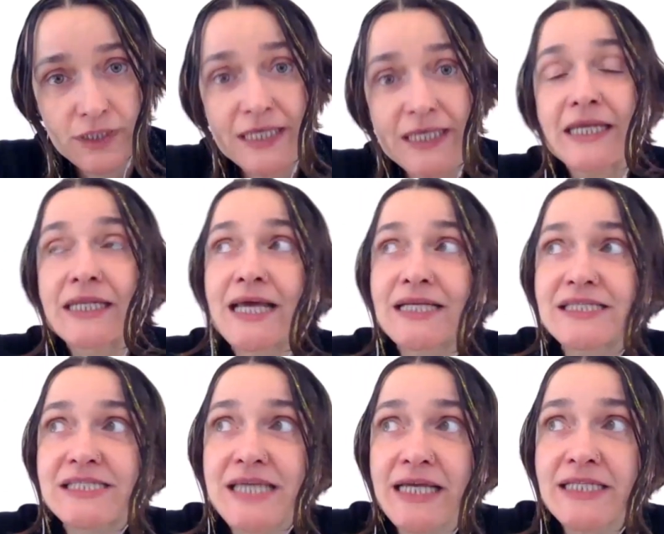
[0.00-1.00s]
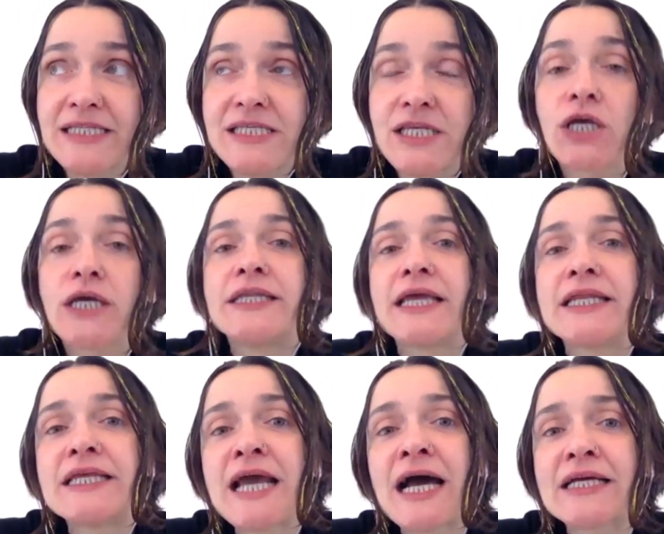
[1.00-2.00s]
In that sense, the
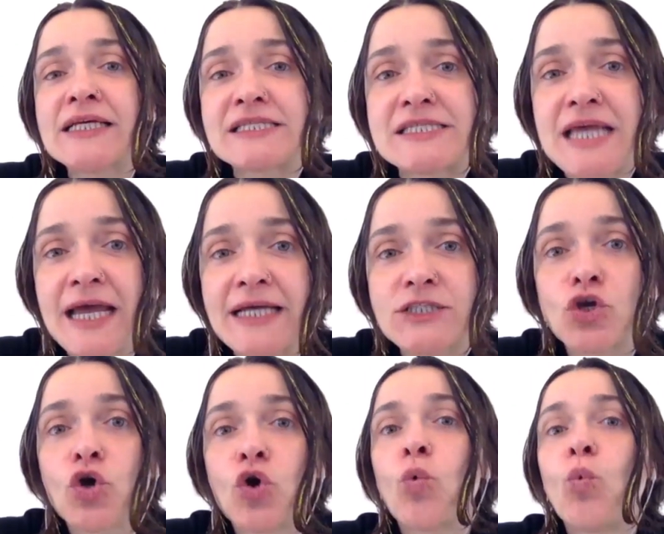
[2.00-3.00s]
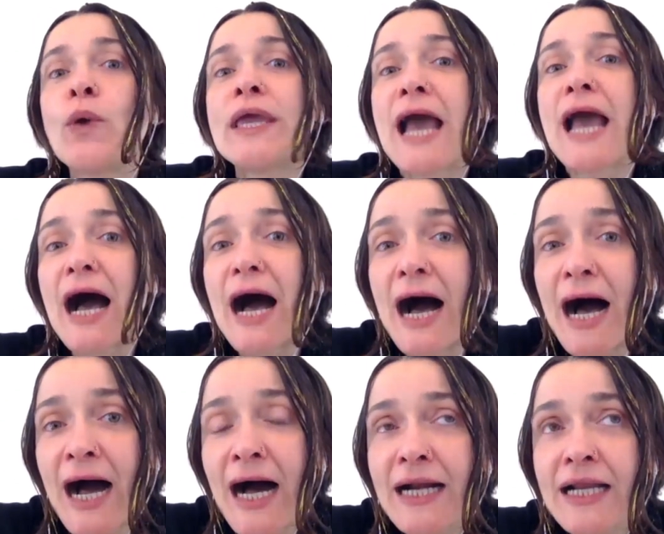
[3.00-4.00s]
idea is that we
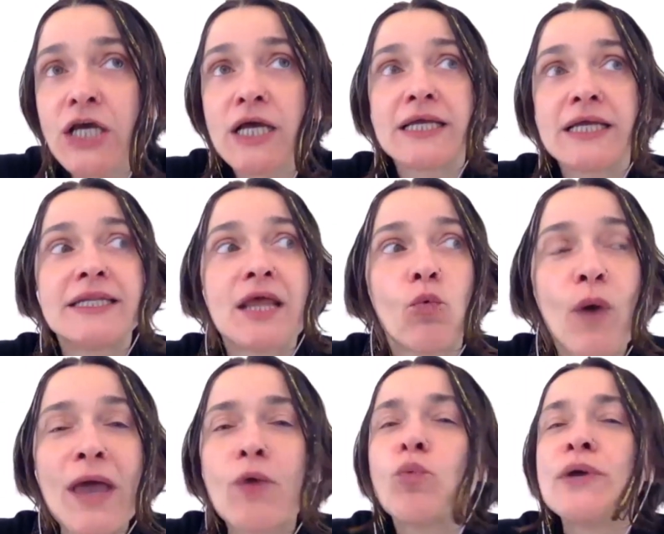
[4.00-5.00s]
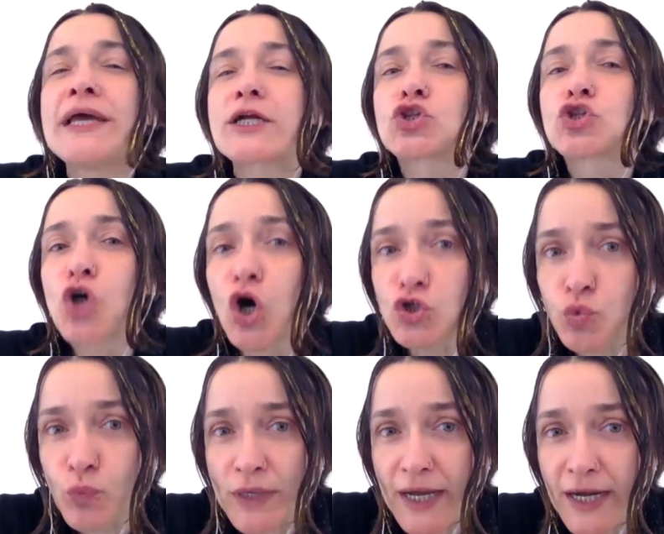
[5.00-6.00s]
are the way we are taught
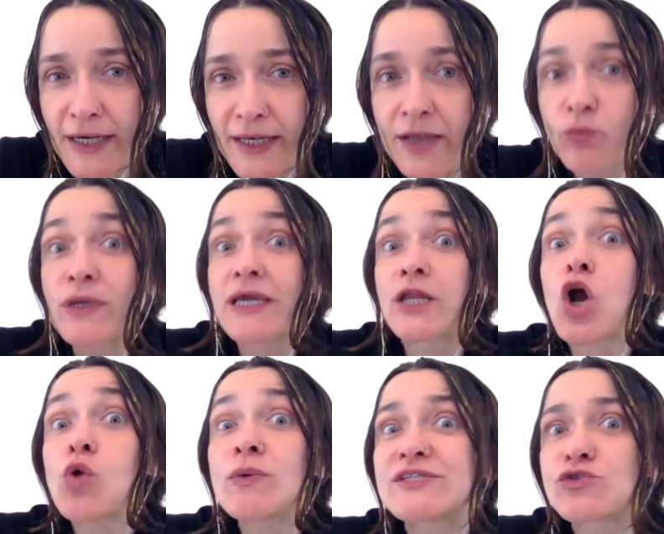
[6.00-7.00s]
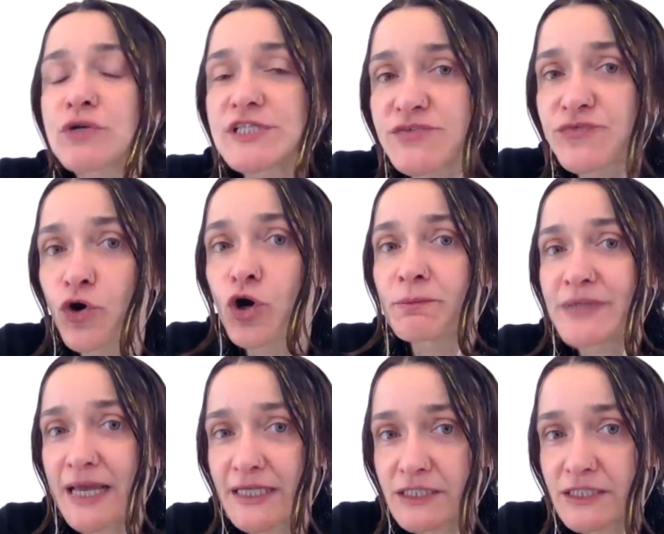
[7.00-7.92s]
we are, and we can always transform that.